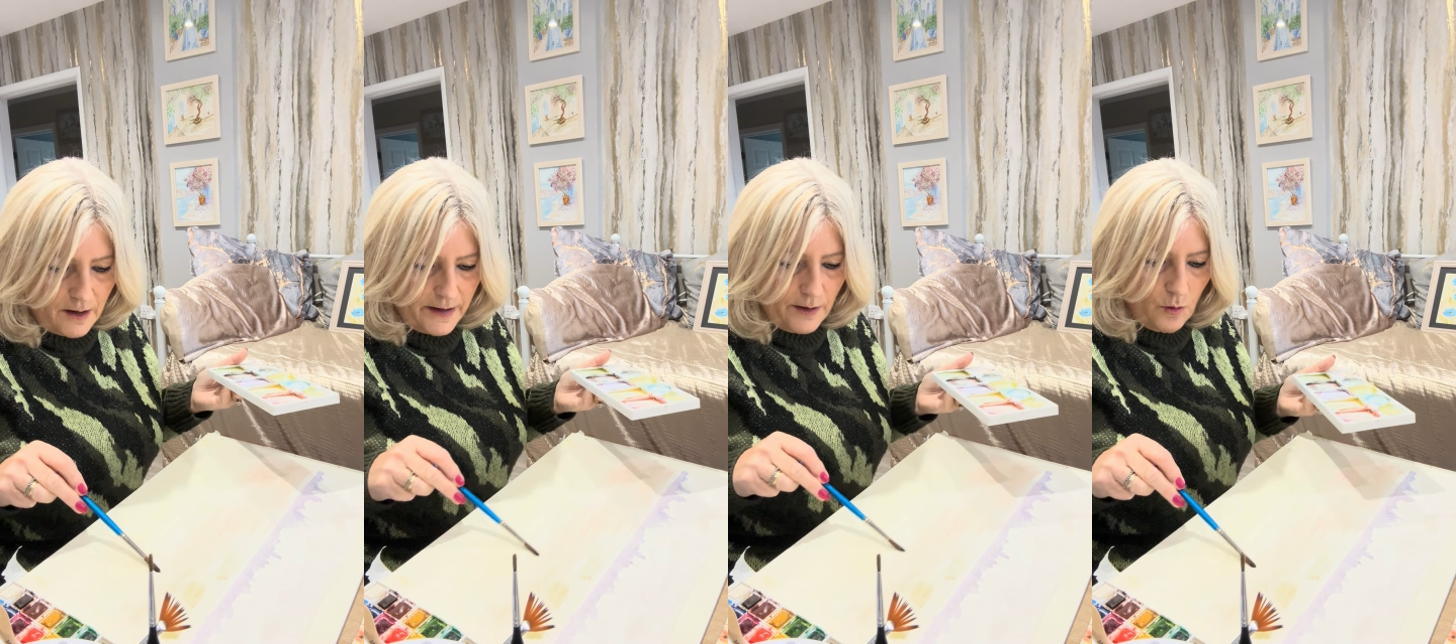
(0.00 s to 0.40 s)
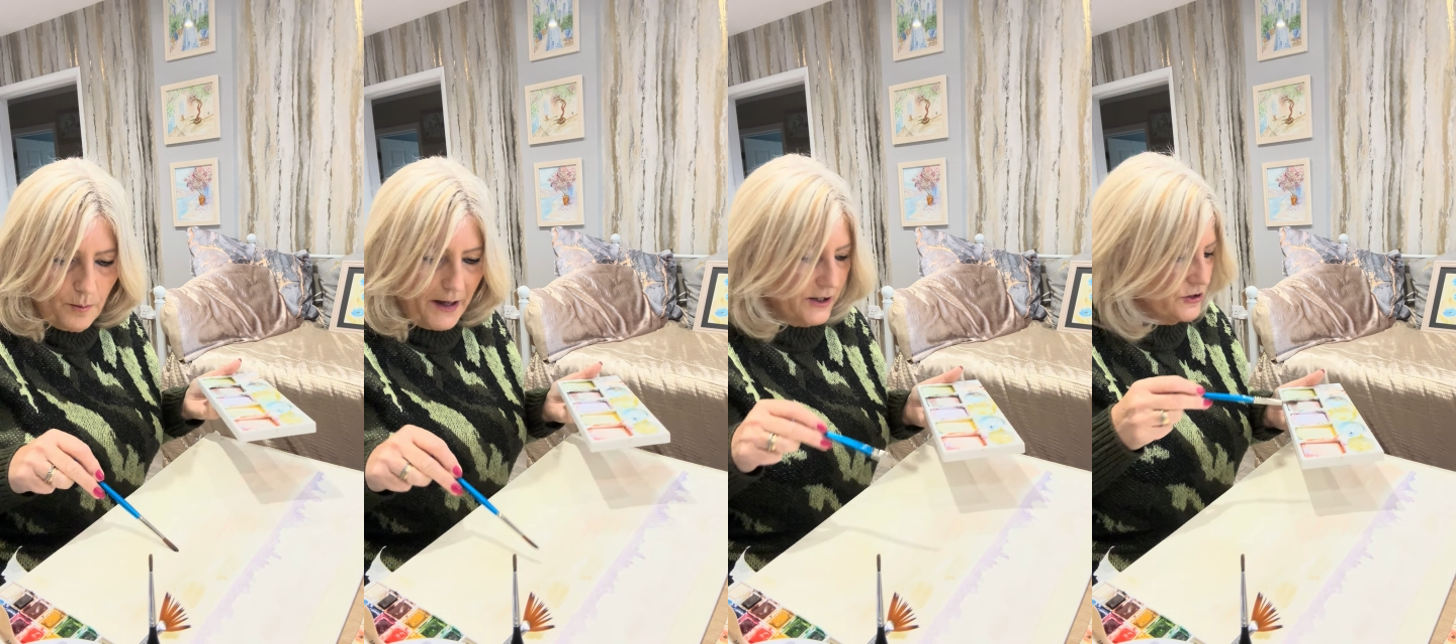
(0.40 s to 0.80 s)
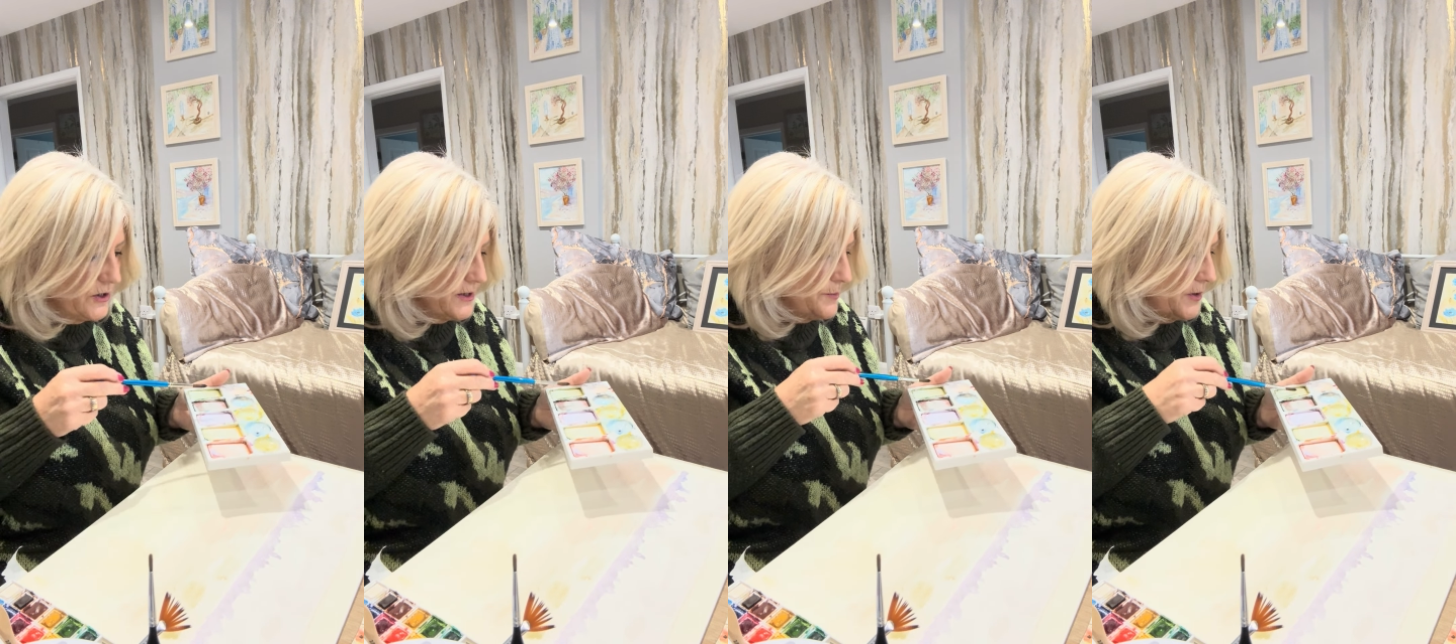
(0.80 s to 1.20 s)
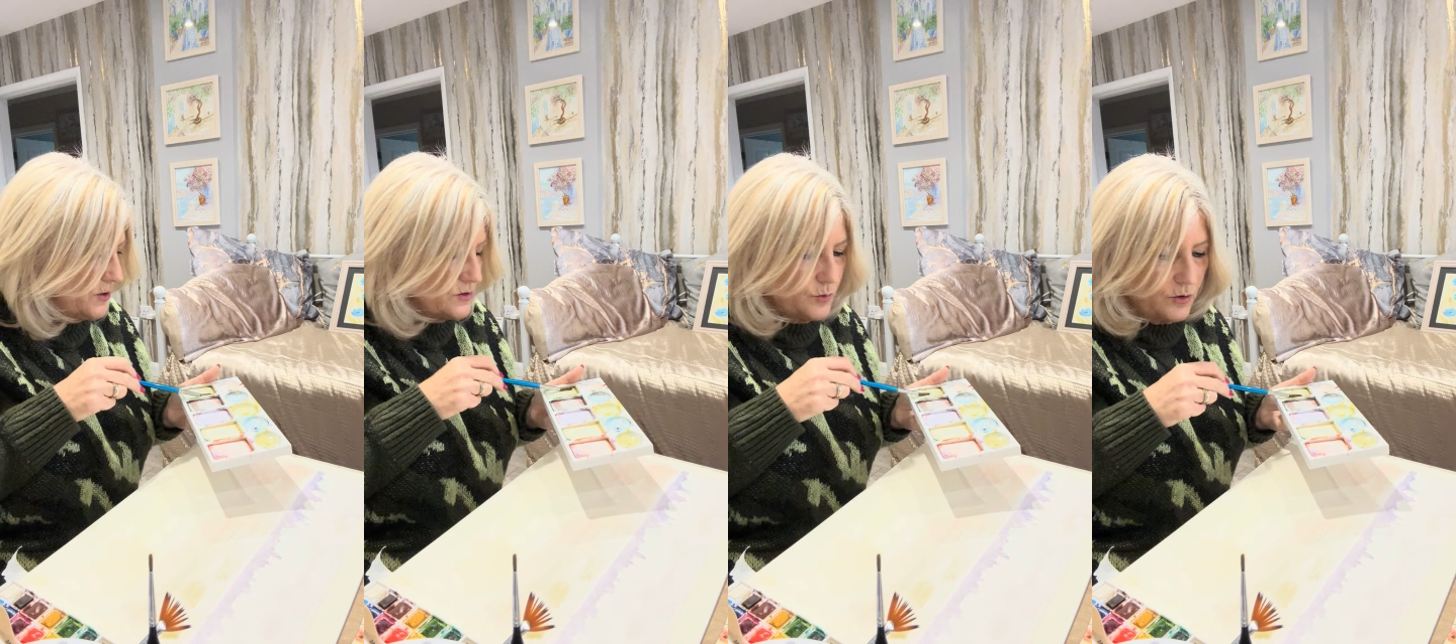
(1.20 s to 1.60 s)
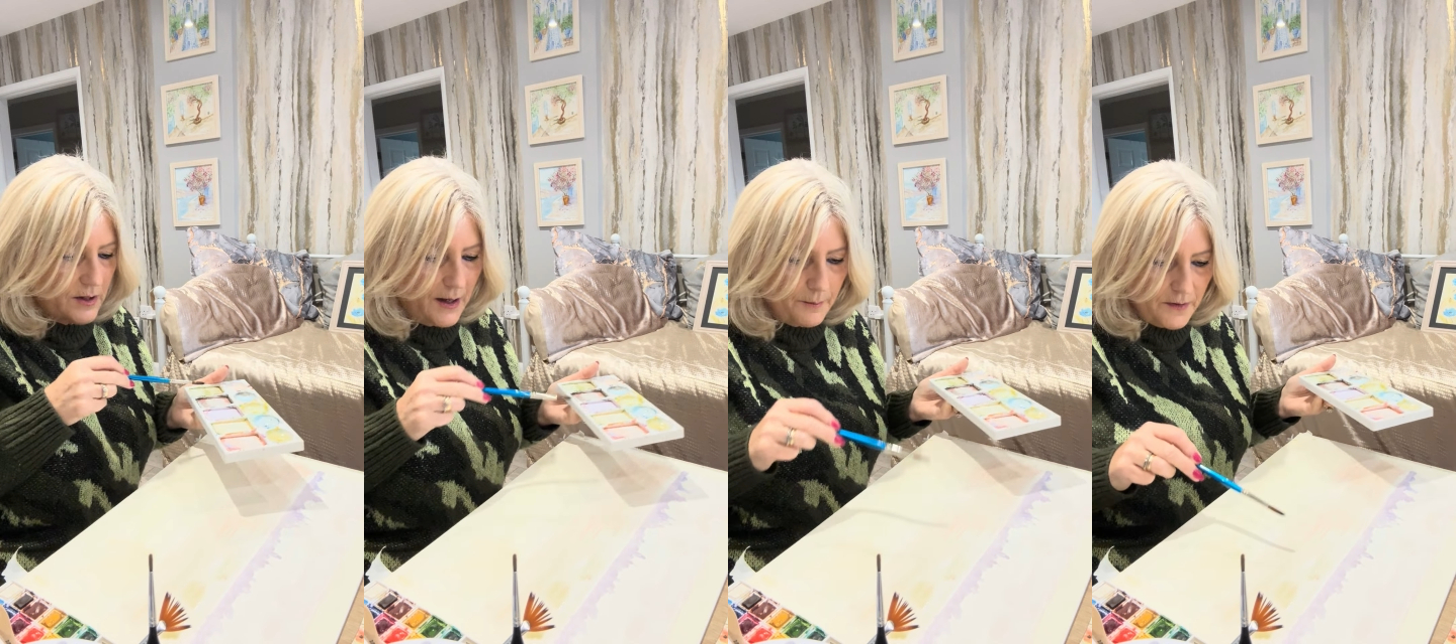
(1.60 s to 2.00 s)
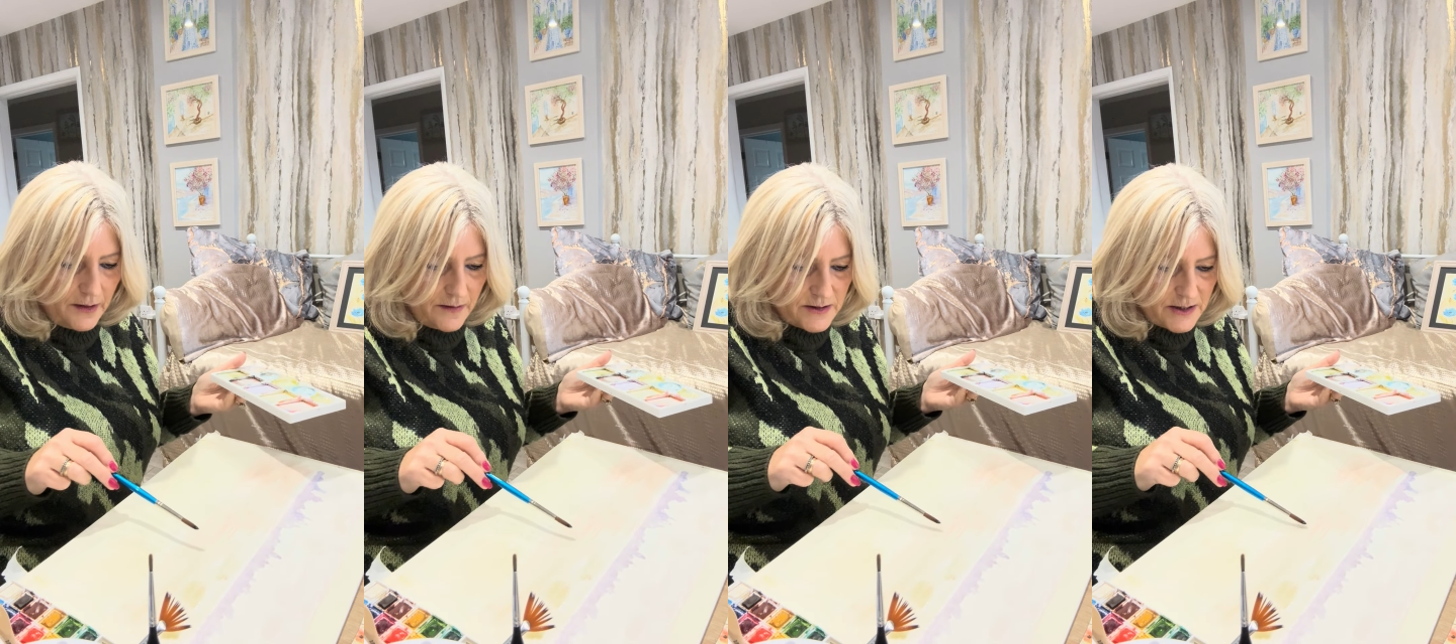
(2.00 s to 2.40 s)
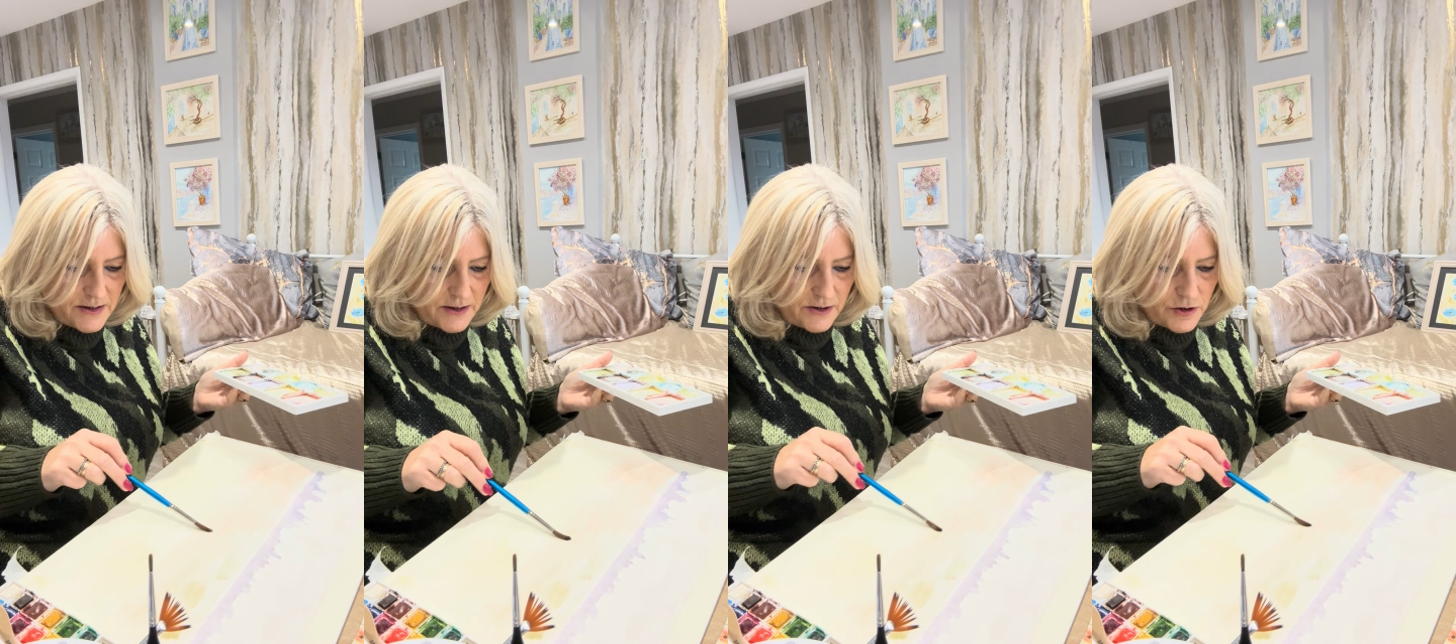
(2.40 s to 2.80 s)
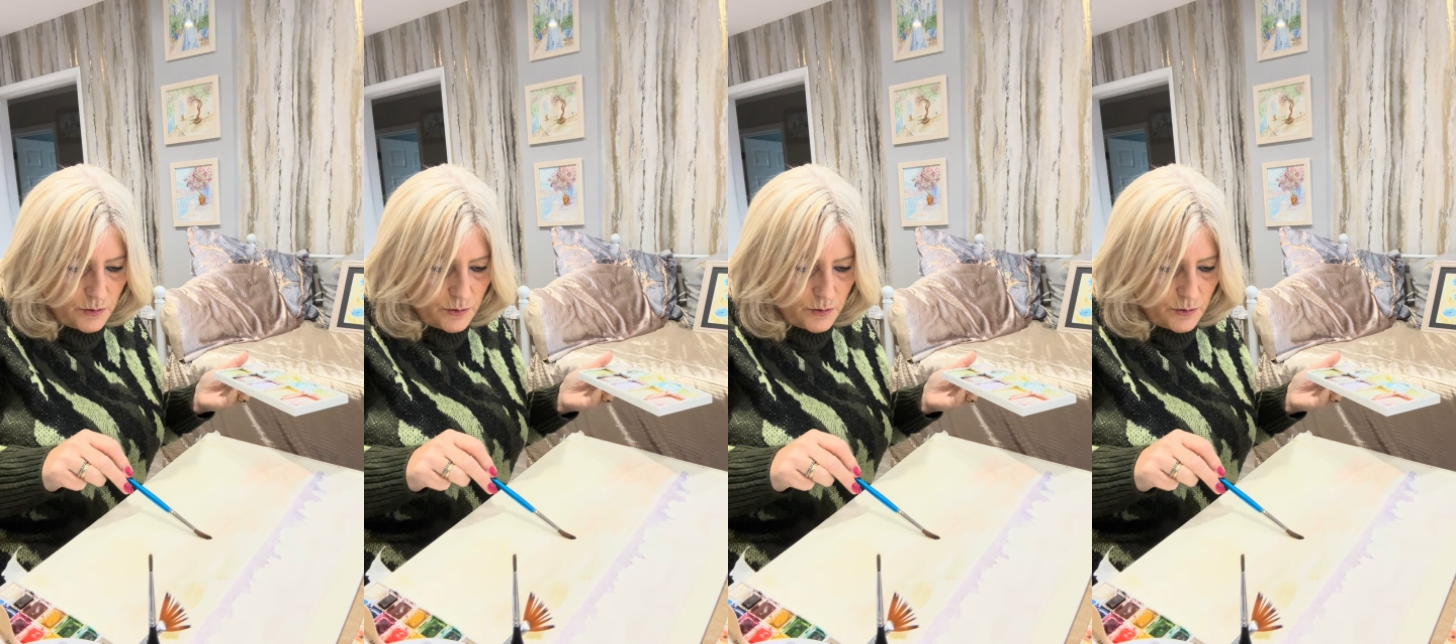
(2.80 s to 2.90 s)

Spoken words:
in little patches, because what would happen in the distance,